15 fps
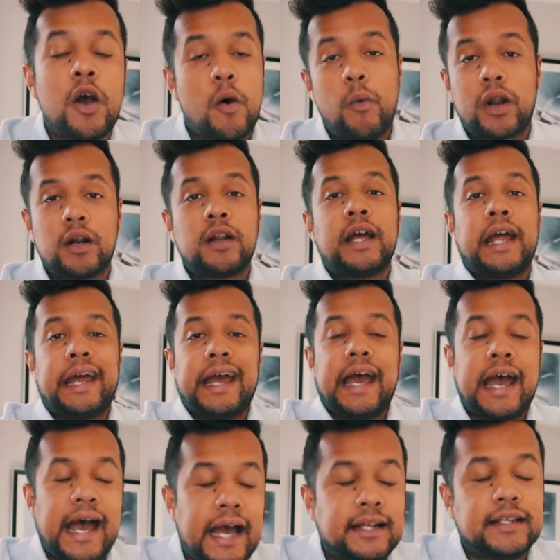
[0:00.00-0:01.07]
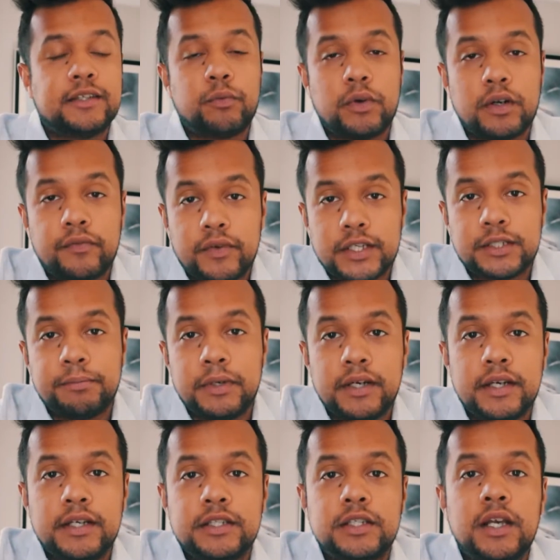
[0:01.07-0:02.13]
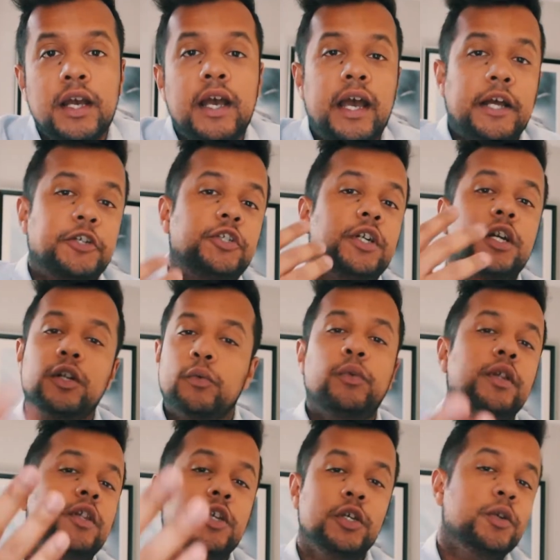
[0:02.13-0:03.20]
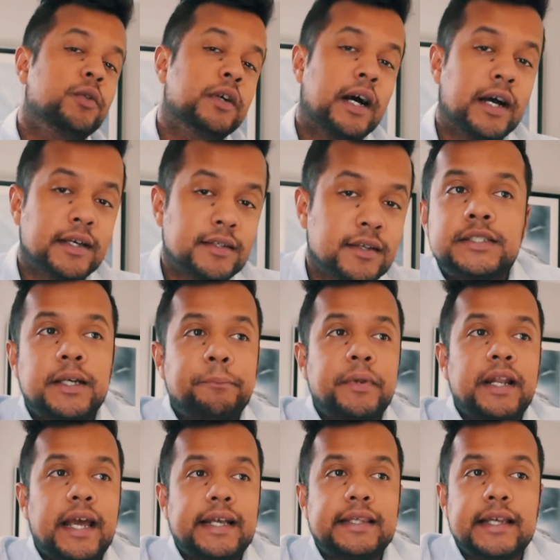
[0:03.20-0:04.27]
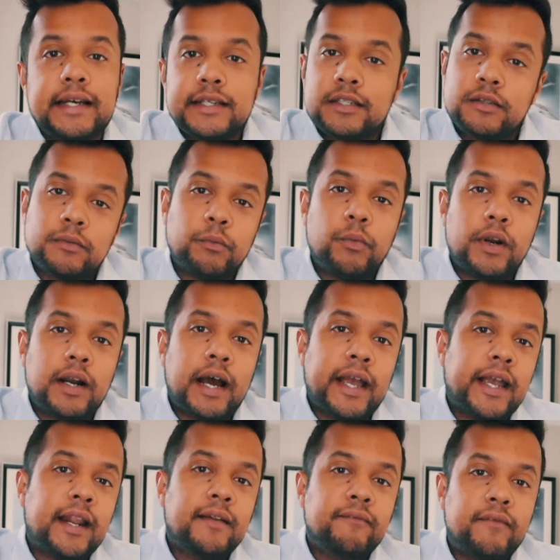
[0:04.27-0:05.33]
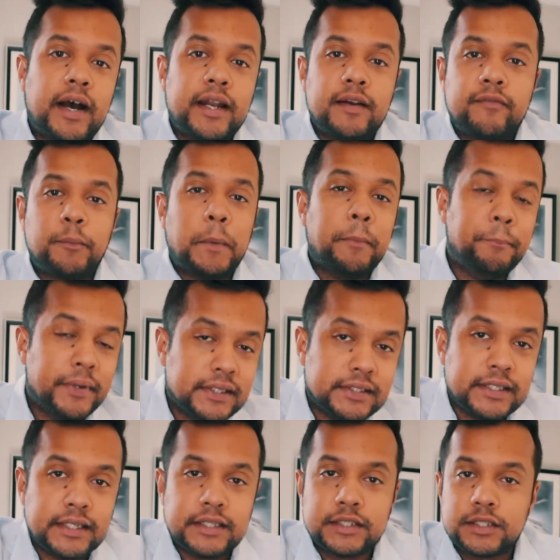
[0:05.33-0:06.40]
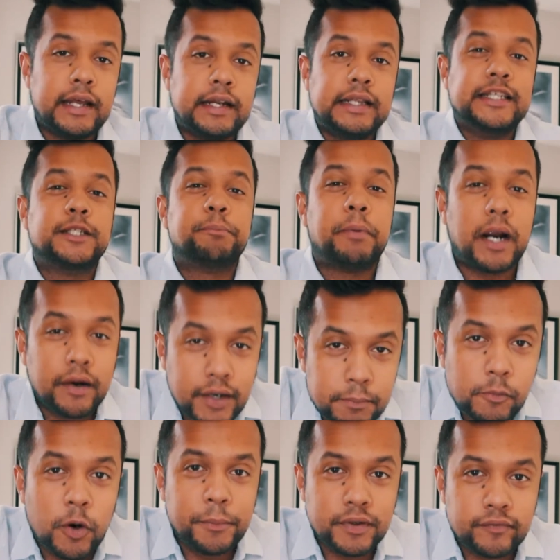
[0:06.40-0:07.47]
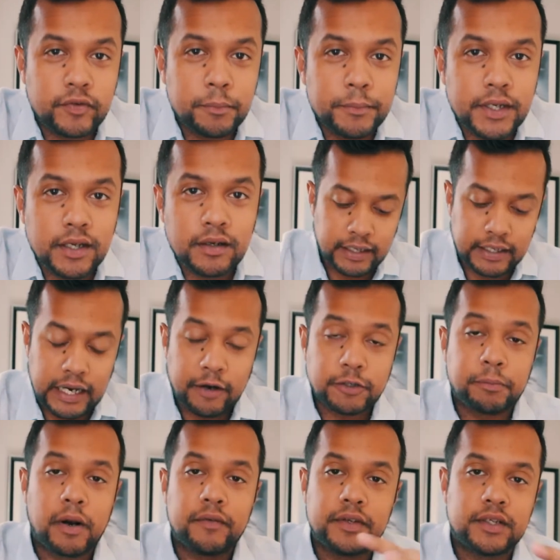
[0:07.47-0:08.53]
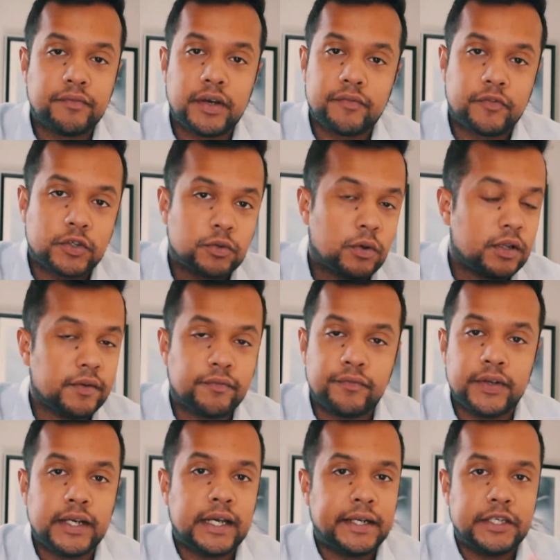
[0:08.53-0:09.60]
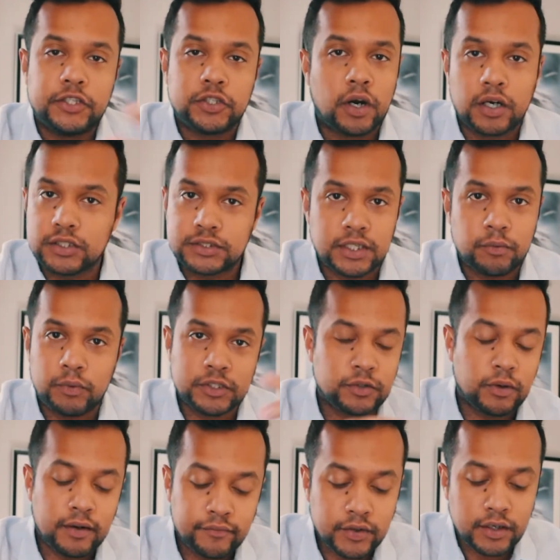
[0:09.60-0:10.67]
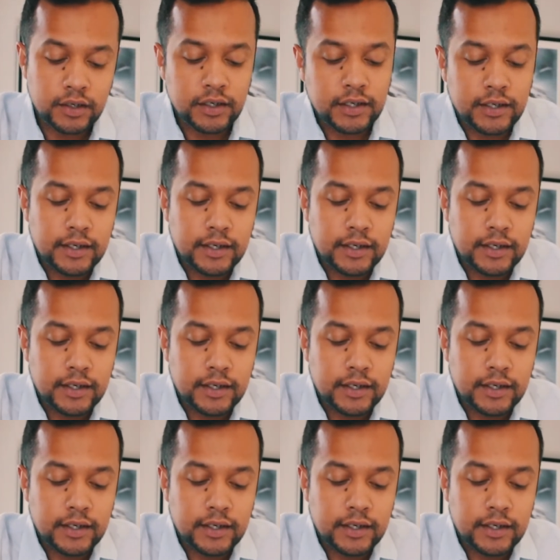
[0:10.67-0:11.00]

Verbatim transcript: why don't I add this wonderful experience and share it with you guys. Something like this where I get invited for my business, an inspiring moment for me. Like I was part of this event for totally free. I didn't charge them whatsoever.